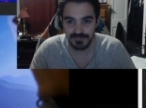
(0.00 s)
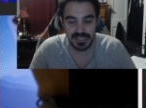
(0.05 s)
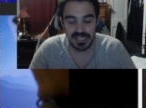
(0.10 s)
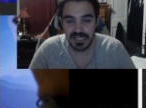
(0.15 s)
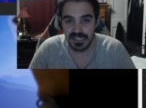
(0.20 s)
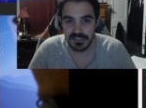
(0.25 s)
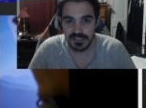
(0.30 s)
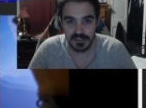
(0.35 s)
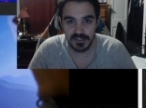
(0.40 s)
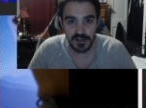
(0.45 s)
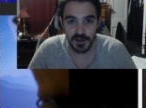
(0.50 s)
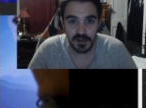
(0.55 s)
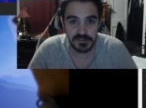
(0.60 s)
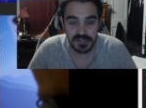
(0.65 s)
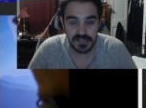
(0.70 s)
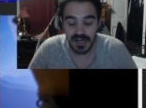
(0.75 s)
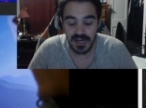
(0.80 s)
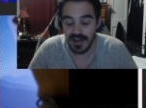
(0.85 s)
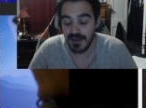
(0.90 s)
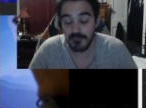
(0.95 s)
say it all the
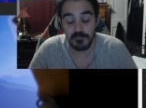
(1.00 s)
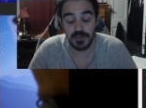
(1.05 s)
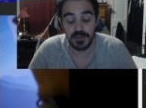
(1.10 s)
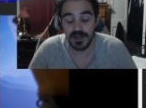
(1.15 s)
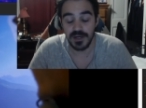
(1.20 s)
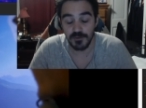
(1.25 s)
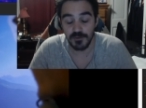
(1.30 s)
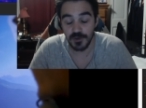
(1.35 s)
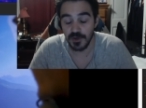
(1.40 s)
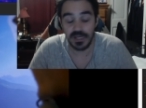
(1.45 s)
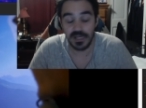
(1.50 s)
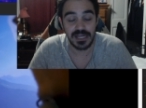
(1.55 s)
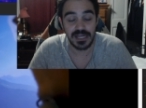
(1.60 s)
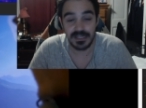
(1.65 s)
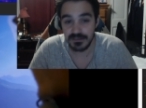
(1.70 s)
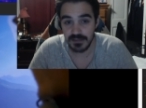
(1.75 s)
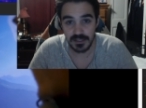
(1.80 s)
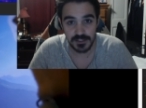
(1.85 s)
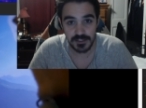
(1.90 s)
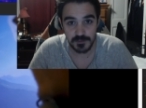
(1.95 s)
time, but really,
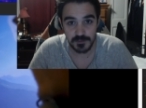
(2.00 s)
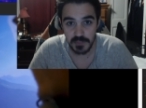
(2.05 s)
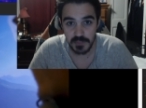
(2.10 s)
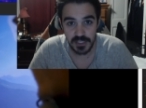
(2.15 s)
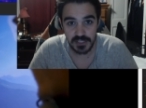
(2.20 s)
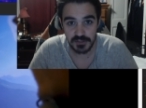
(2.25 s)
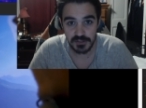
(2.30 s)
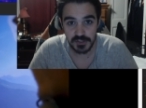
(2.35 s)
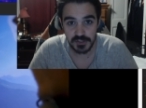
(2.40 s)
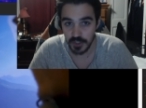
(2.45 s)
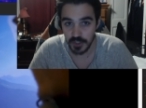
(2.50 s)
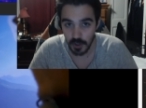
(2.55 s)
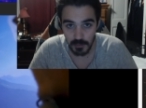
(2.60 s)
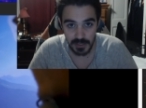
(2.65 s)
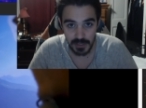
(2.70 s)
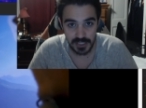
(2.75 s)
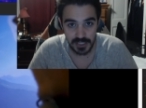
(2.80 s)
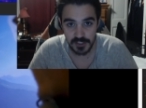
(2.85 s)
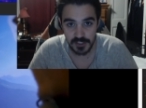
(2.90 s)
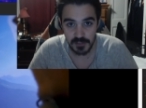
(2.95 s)
it does mean so
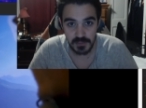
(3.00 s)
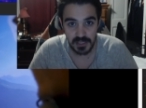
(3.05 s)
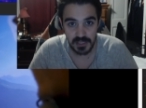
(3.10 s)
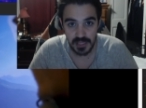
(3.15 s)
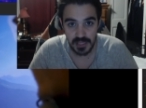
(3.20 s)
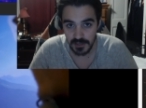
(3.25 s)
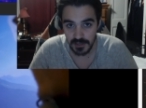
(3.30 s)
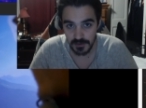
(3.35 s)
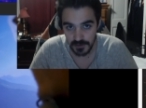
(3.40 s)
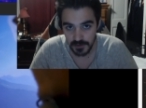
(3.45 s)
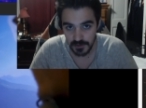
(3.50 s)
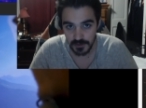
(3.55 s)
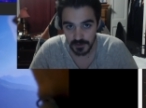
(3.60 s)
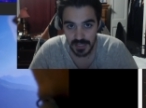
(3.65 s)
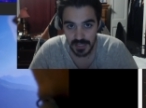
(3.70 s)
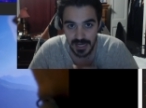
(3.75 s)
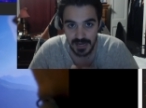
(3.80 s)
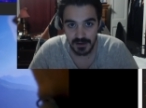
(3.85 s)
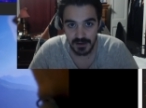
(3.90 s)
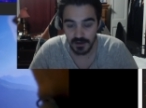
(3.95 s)
much to me that you do
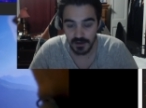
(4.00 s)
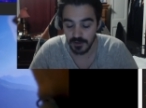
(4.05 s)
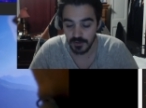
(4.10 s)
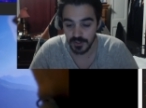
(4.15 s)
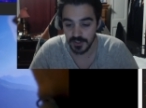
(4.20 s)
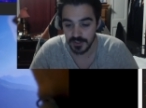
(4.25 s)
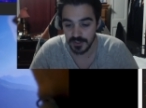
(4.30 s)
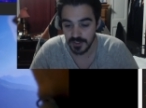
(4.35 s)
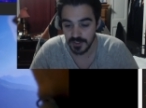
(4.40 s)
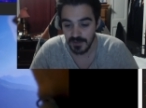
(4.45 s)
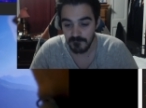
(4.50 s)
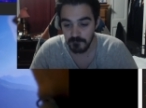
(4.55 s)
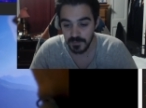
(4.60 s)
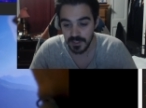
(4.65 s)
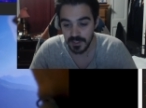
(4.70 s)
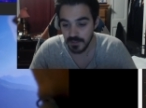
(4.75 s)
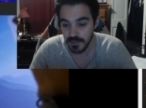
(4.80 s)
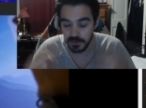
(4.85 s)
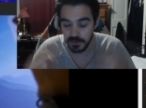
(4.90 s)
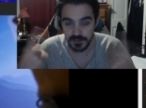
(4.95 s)
that. Always
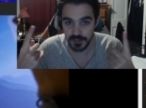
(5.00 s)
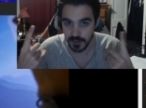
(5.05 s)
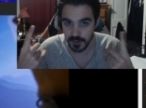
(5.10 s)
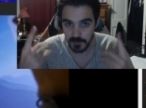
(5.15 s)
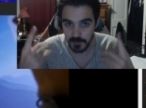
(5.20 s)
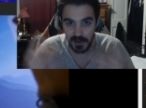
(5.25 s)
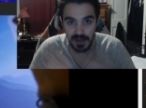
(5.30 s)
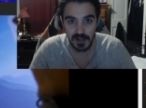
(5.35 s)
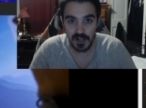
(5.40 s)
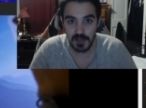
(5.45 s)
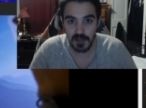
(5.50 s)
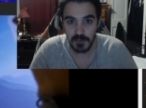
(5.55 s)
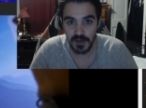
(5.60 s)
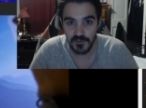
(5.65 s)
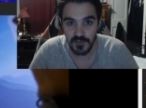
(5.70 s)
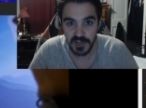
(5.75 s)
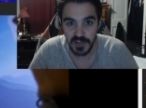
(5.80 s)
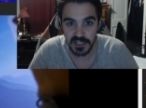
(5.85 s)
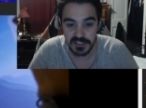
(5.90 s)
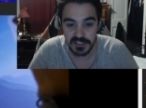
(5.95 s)
puts a smile on my
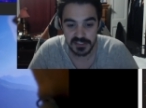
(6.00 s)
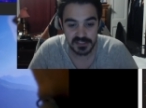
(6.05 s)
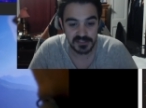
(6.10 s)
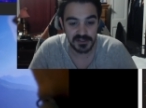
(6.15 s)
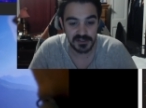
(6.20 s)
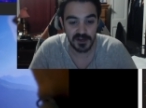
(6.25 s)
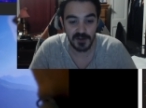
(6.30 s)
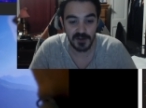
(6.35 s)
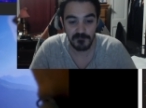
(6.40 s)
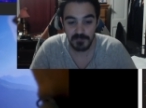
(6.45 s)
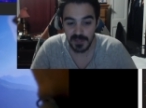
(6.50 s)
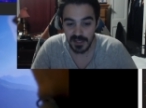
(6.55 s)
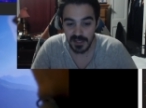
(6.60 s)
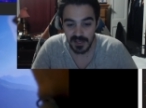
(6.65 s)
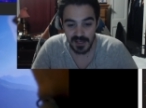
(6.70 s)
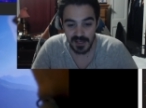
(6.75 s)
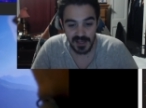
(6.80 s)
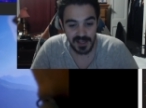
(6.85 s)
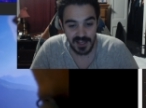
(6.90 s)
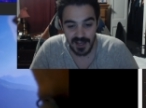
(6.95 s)
face. So,
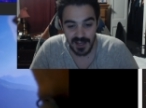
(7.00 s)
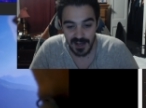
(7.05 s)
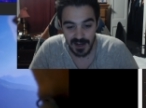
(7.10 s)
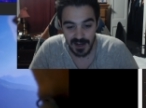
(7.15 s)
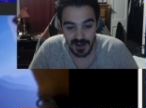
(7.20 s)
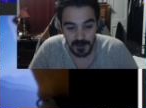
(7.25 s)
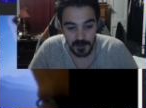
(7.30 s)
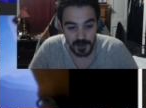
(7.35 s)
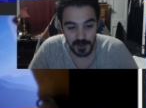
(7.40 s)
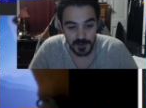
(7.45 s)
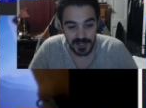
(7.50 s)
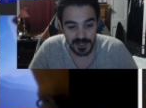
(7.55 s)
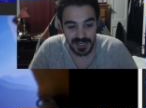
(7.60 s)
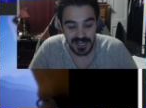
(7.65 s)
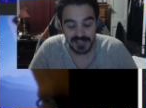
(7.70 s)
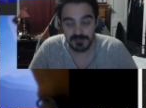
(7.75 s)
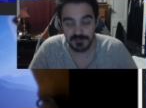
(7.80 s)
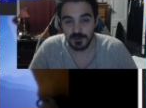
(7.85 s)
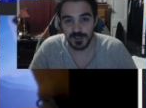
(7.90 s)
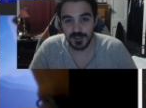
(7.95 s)
anyway,
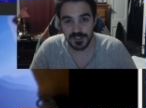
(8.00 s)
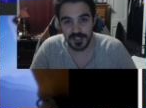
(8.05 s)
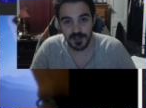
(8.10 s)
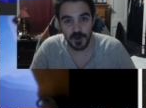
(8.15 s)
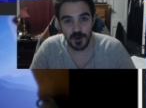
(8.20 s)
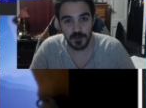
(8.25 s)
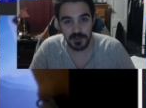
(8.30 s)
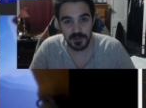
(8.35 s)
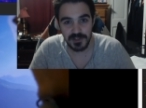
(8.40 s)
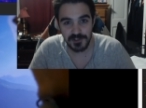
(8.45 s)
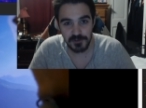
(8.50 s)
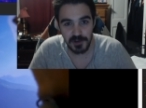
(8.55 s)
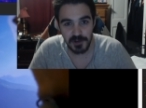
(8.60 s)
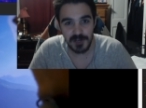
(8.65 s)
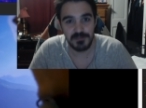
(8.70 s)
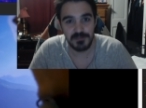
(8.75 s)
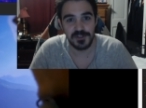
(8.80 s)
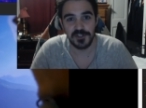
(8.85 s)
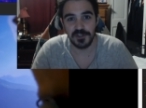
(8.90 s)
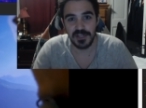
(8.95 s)
guys, once again, hope you
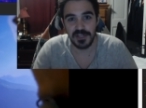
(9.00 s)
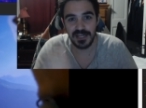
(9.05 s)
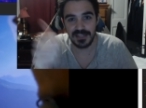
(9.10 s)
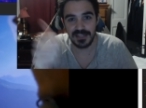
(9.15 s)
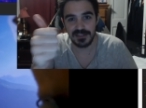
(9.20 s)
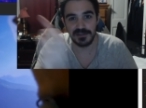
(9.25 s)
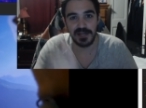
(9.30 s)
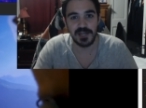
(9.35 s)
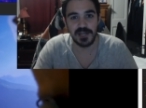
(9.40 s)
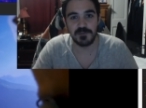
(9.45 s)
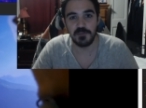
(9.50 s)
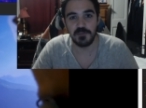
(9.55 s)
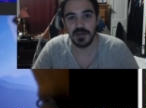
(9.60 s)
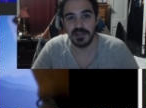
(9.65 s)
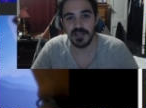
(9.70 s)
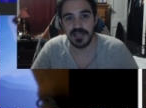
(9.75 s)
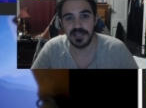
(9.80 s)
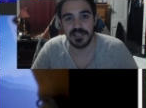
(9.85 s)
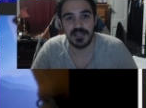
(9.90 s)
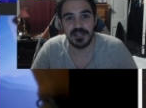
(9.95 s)
enjoyed it. Be sure to hit the like
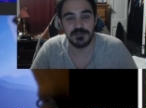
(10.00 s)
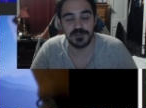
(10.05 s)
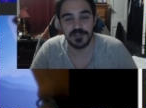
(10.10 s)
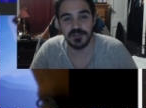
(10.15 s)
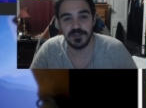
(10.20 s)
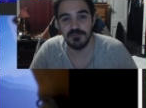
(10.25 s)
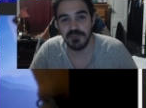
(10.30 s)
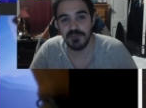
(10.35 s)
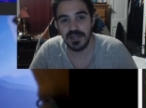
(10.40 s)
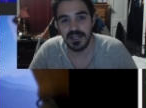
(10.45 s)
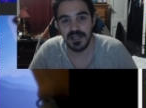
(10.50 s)
button like you absolutely mean,